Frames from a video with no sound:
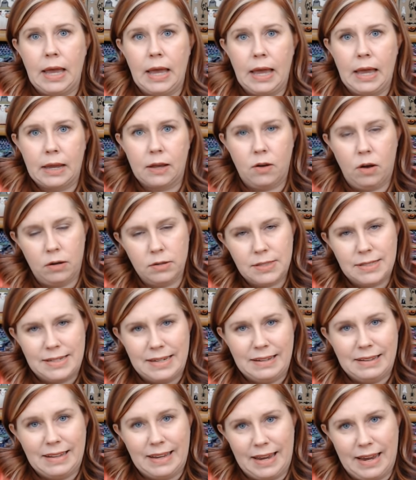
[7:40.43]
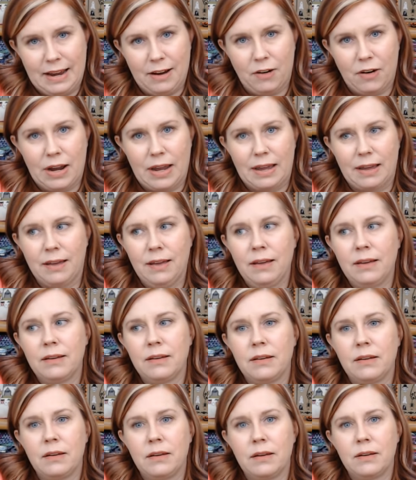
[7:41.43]
and constantly hearing
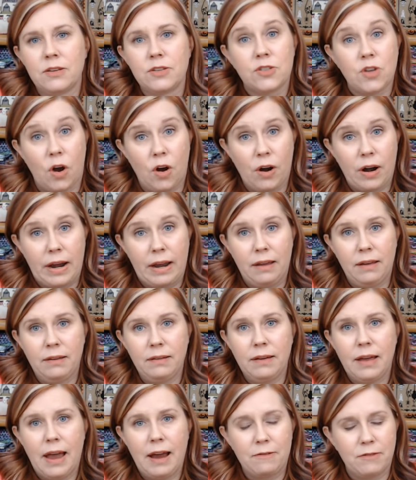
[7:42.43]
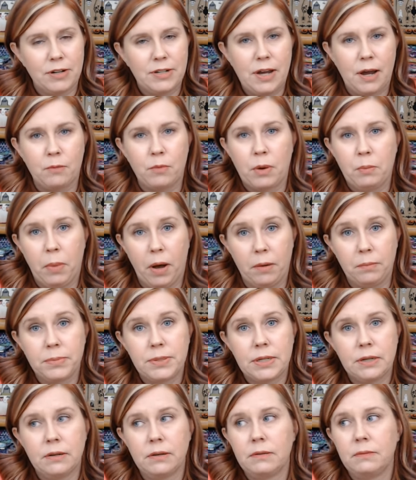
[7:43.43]
sorry every time we
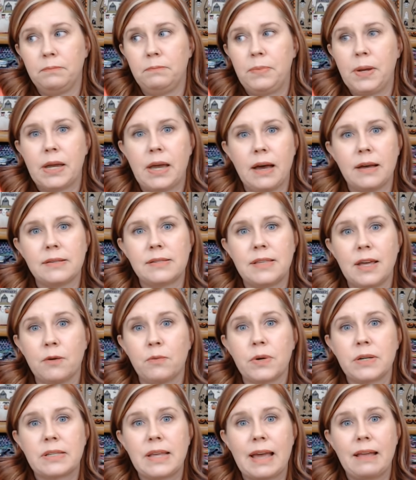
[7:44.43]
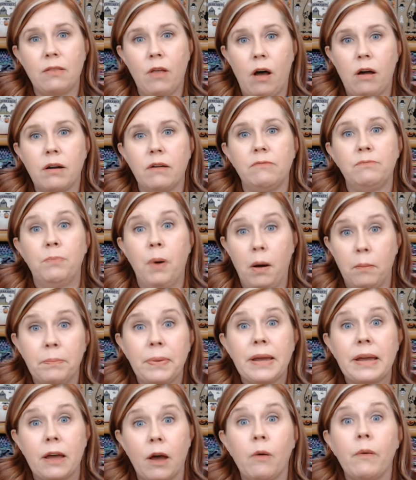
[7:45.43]
bumped? Because there was a lot of
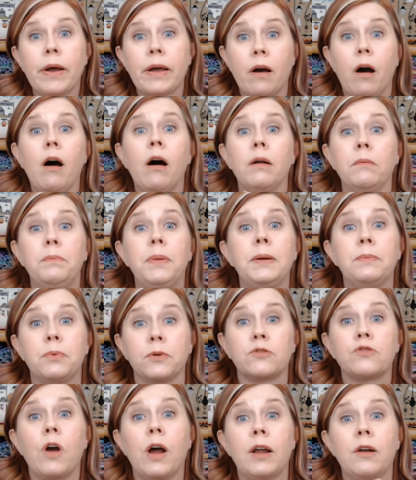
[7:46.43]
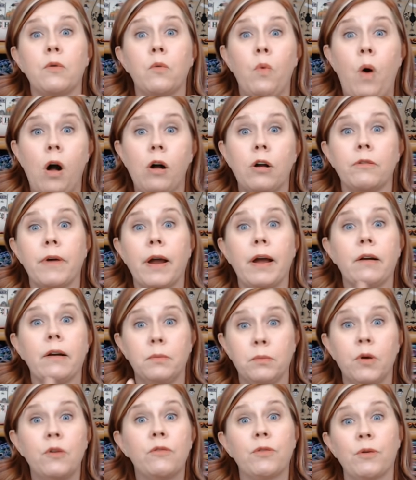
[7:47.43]
bumping going on, people trying to walk around
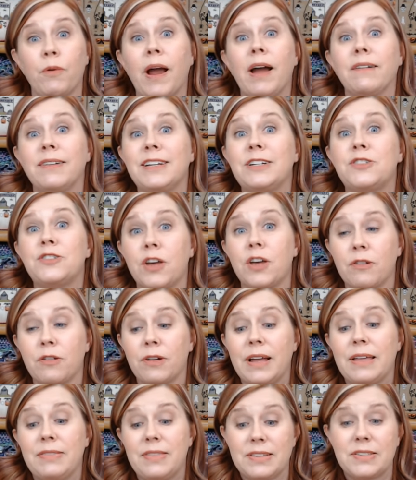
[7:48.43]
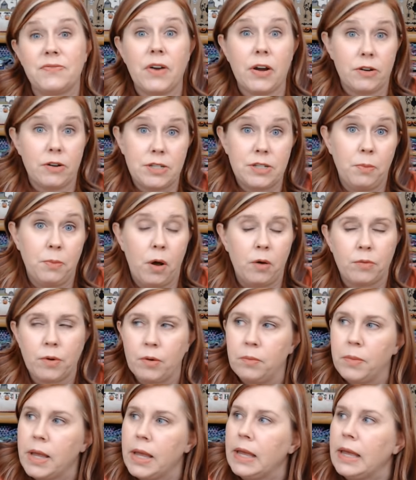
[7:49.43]
and move around each other in this very small room.